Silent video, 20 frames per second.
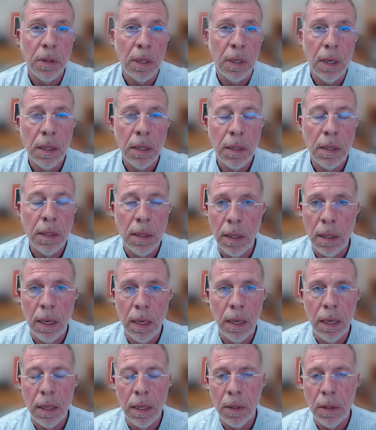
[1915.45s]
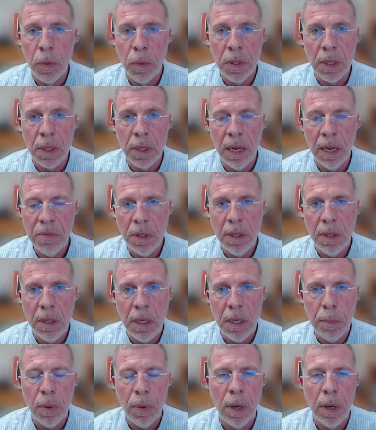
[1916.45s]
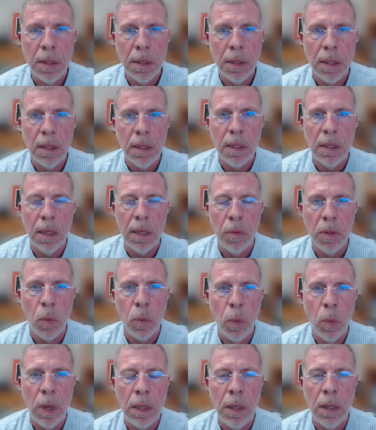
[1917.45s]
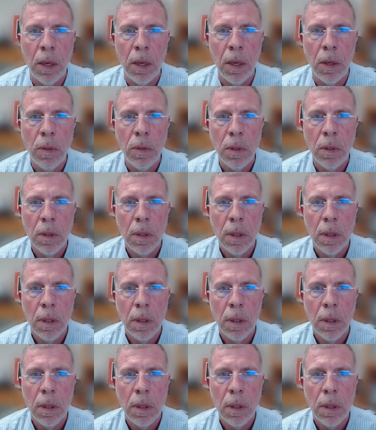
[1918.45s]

It, it's it, it was an FCC process that was well known